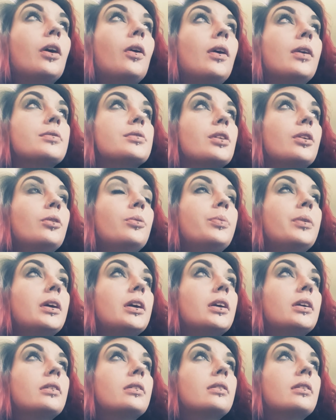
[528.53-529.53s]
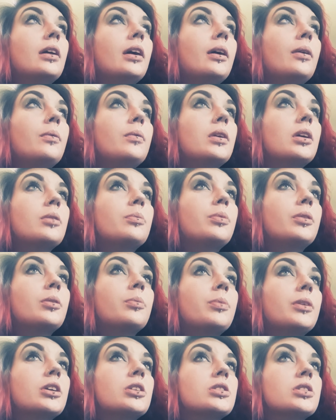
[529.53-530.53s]
was hoping that we could put a
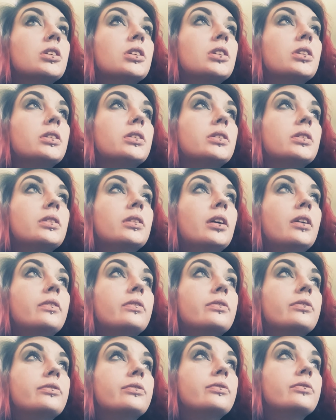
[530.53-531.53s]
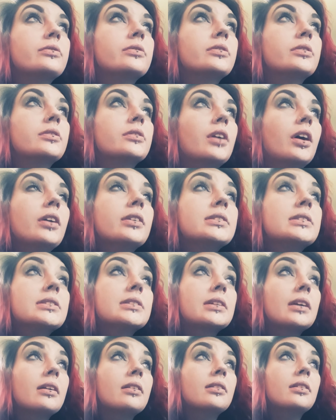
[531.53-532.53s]
picture of us
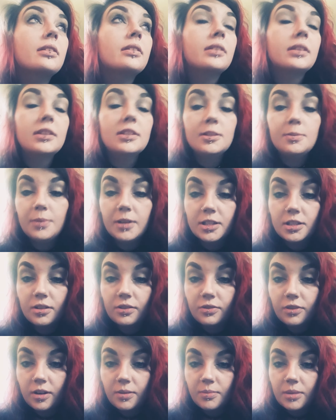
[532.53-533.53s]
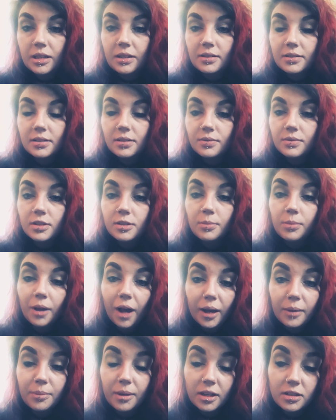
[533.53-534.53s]
together in this picture frame because it was a
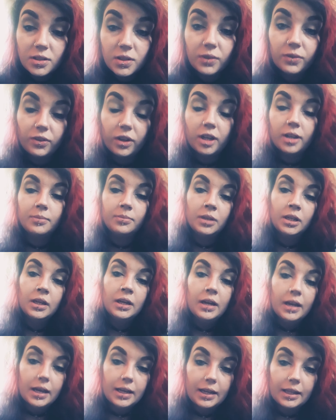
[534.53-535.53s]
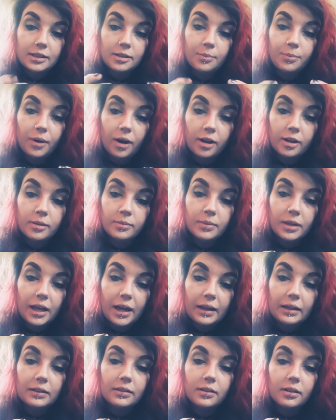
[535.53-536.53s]
black picture frame, and at the bottom it
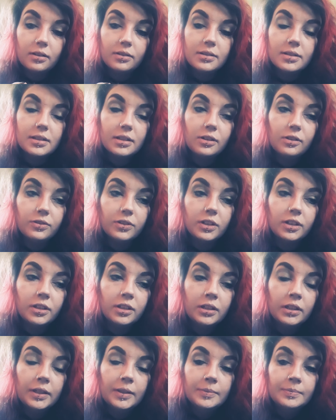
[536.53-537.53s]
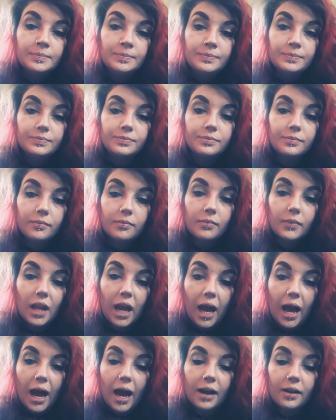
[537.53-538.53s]
had a little silver
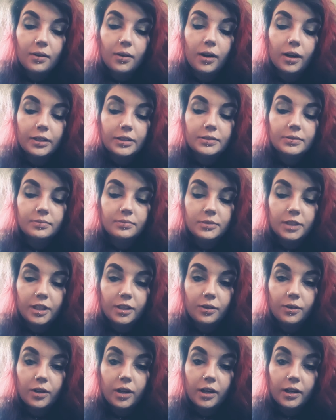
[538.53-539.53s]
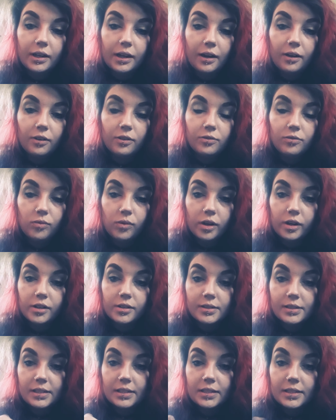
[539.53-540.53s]
add-on, cut out of
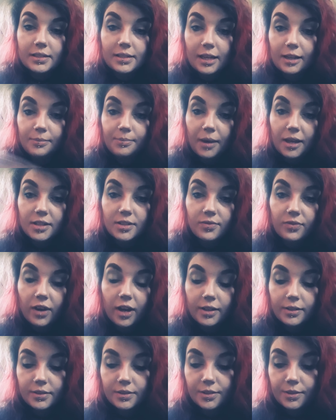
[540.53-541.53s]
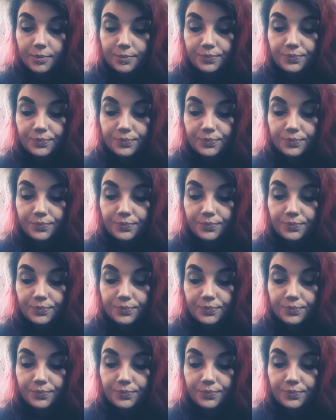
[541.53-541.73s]
words, and it said best friends.